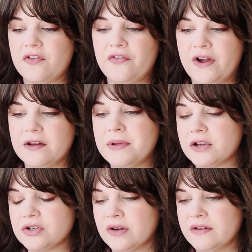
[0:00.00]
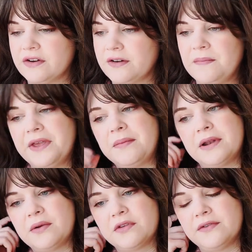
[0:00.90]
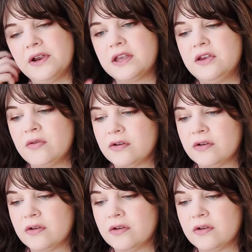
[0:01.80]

to find a picture of it or something, but it was a very cute